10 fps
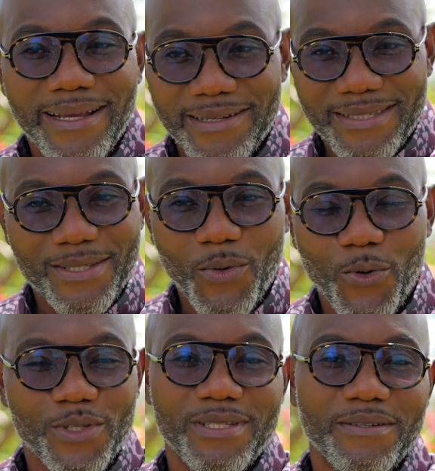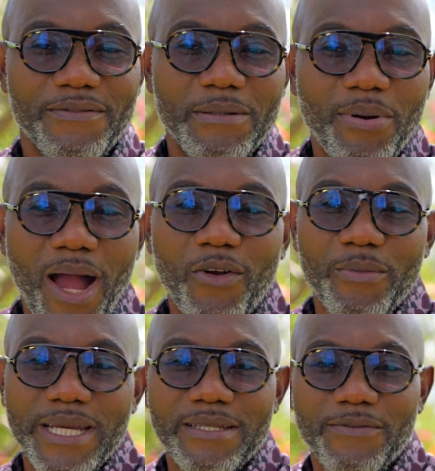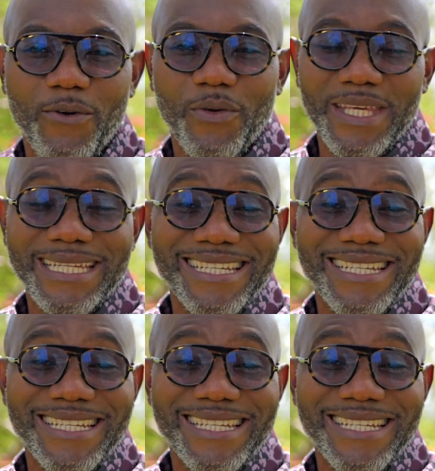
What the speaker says: a source of empowerment for the